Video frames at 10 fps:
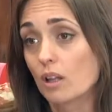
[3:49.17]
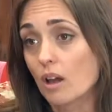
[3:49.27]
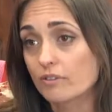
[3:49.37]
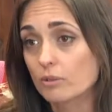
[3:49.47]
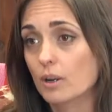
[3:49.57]

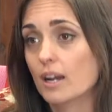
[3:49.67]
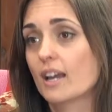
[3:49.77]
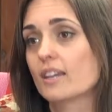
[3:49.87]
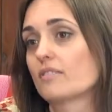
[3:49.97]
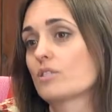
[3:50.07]
life
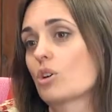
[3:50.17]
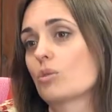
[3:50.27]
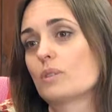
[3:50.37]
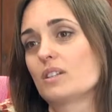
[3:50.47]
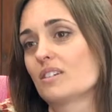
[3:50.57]
away, they've
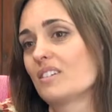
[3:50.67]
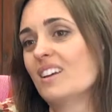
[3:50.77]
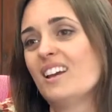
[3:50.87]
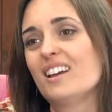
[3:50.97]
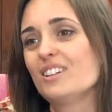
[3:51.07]
told me that,
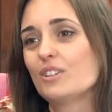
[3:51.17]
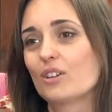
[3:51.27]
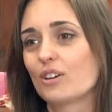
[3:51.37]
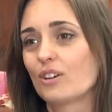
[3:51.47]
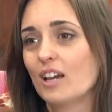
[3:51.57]
you
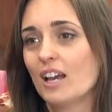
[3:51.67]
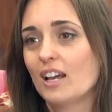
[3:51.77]
know,